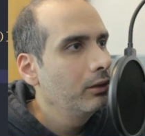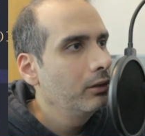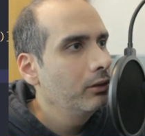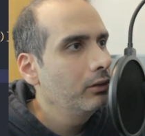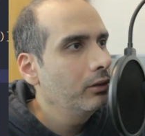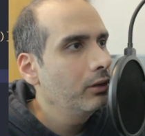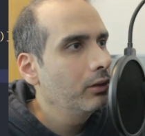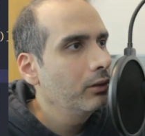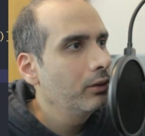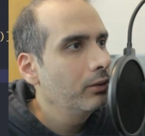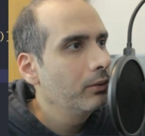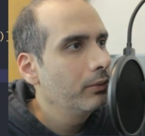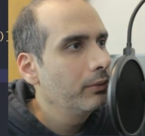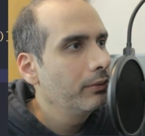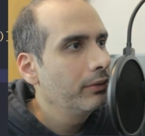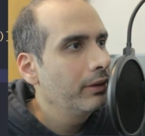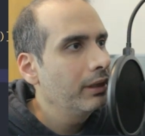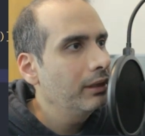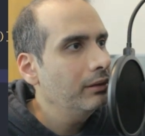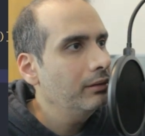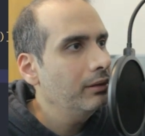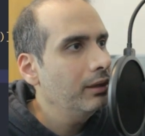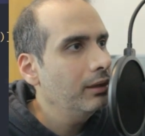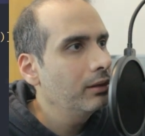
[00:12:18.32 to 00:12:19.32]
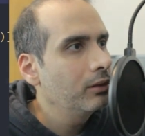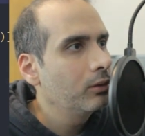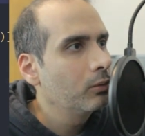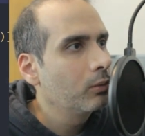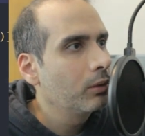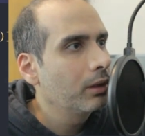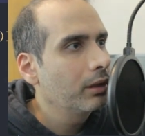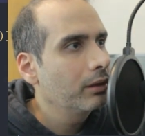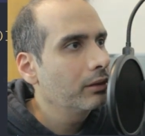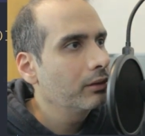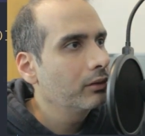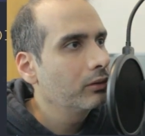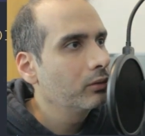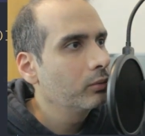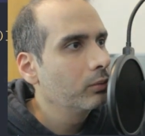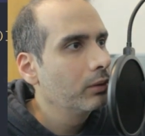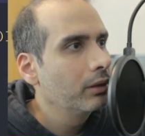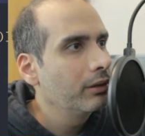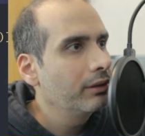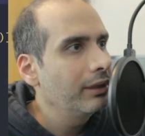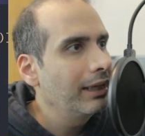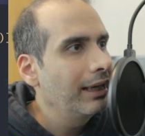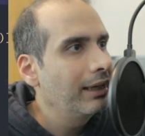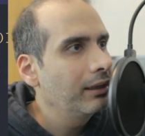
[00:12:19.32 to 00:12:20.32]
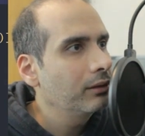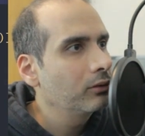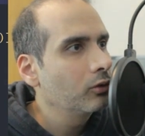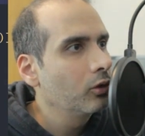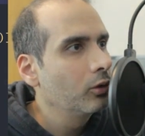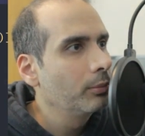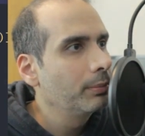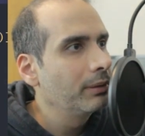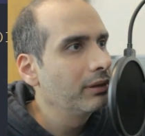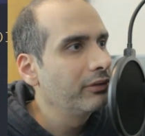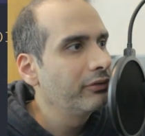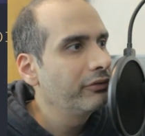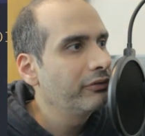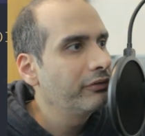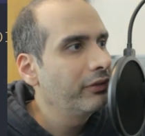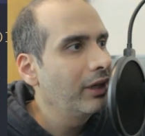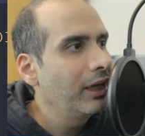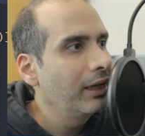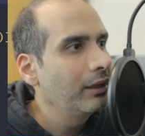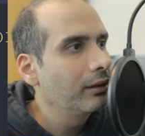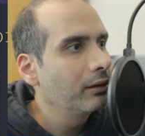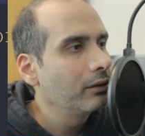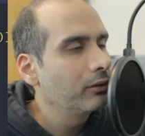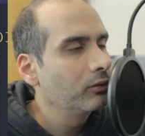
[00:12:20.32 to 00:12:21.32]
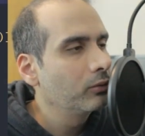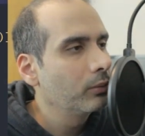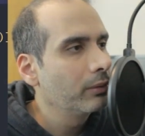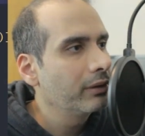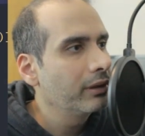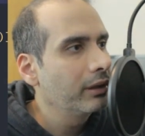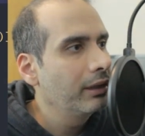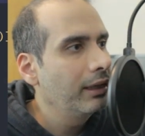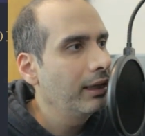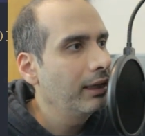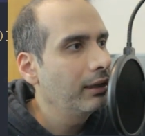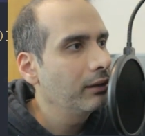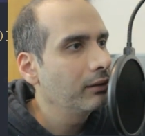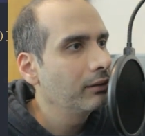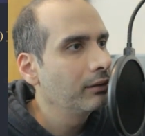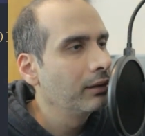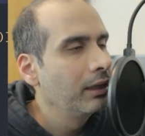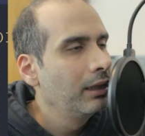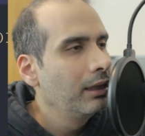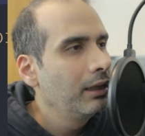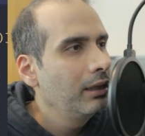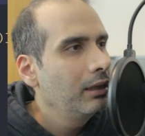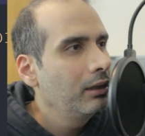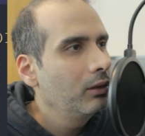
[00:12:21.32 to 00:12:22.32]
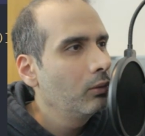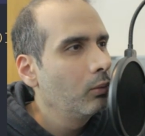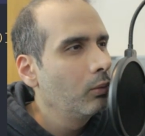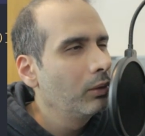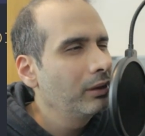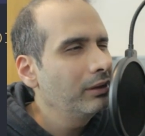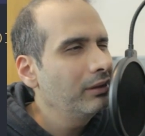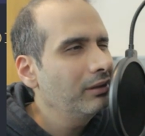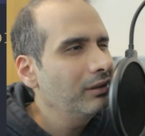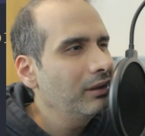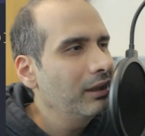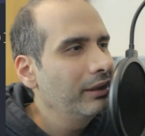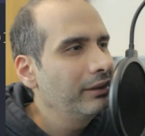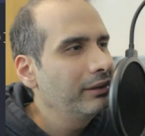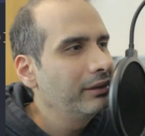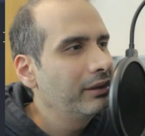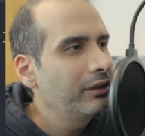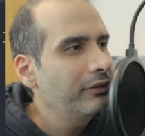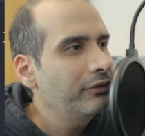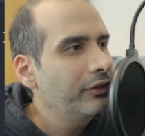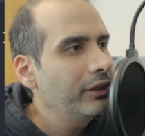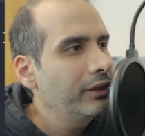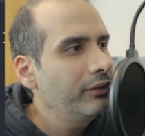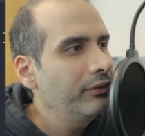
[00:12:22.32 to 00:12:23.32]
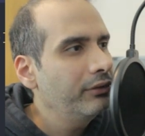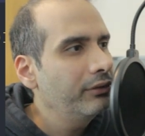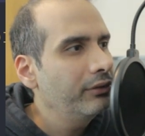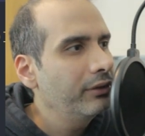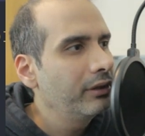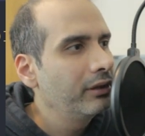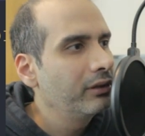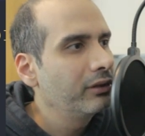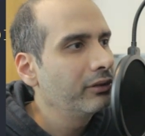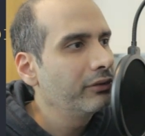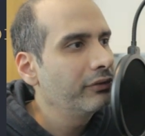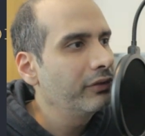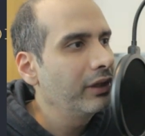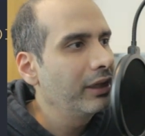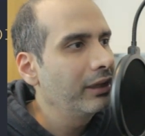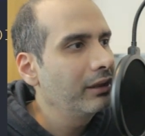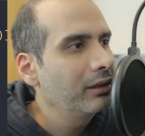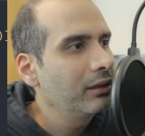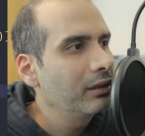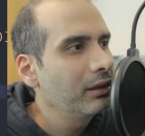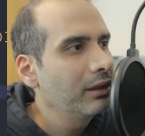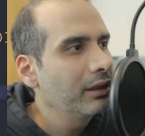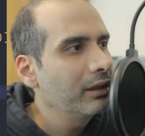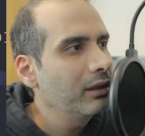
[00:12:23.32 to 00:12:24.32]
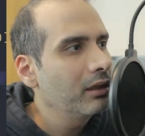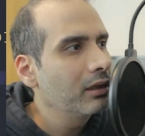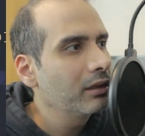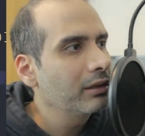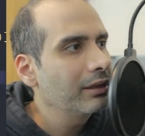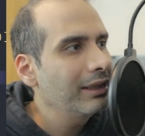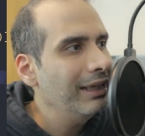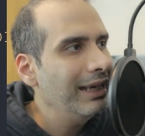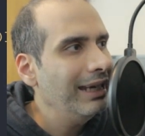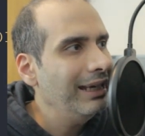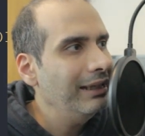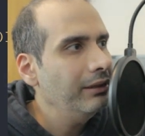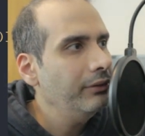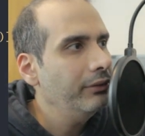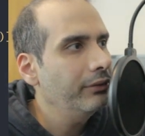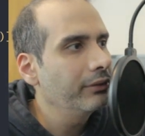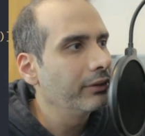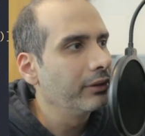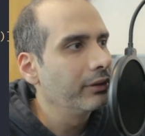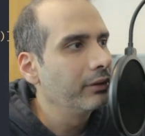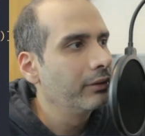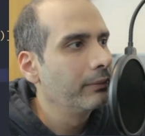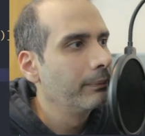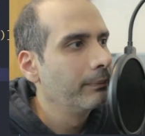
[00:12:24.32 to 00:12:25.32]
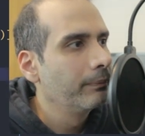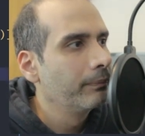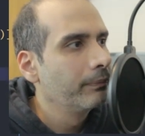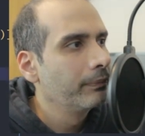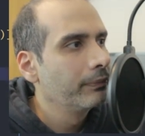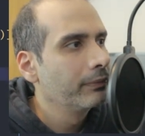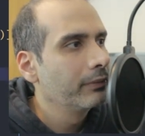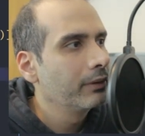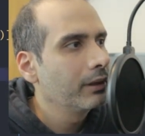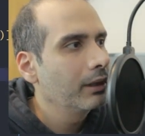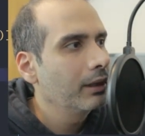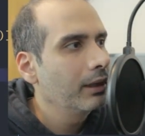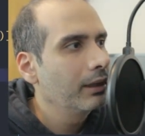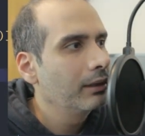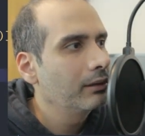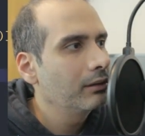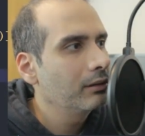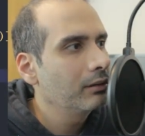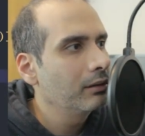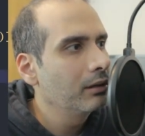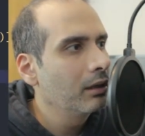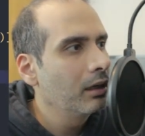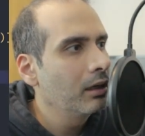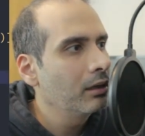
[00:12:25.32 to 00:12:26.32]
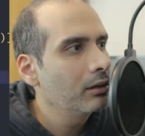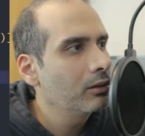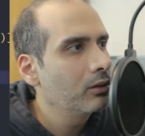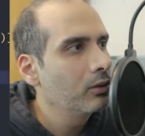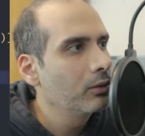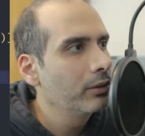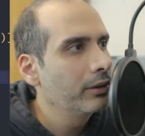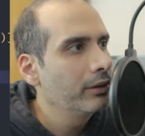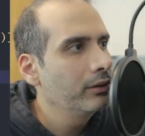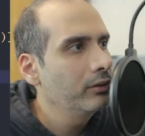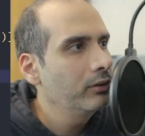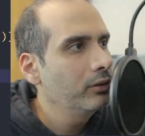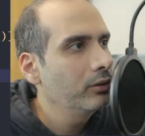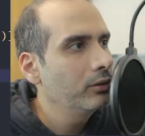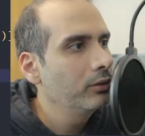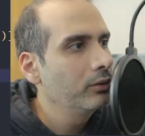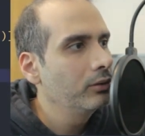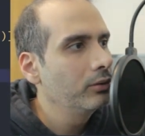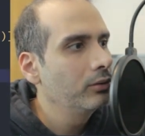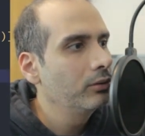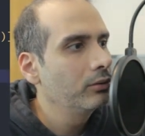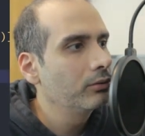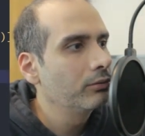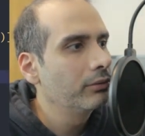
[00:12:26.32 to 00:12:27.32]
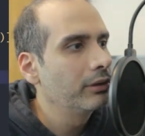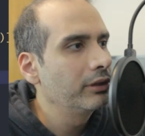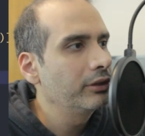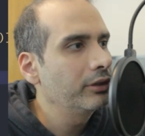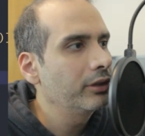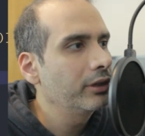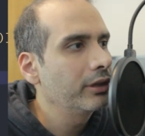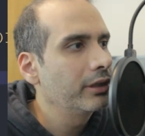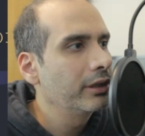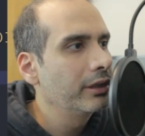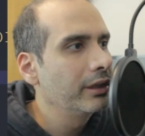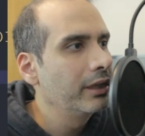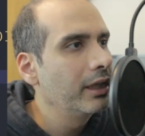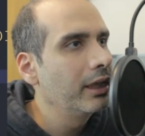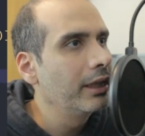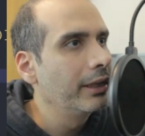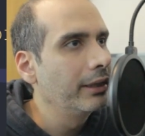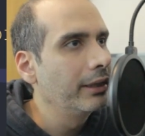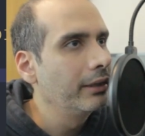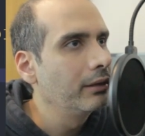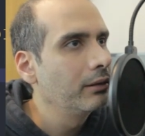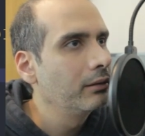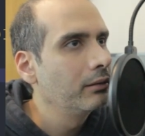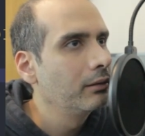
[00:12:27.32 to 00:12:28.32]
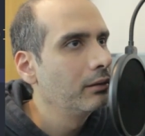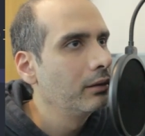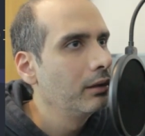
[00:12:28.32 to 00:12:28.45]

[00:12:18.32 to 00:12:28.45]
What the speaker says: So that's how it works with askopenfiles with an S. One slight difference is if I click on cancel, it's not going to return none.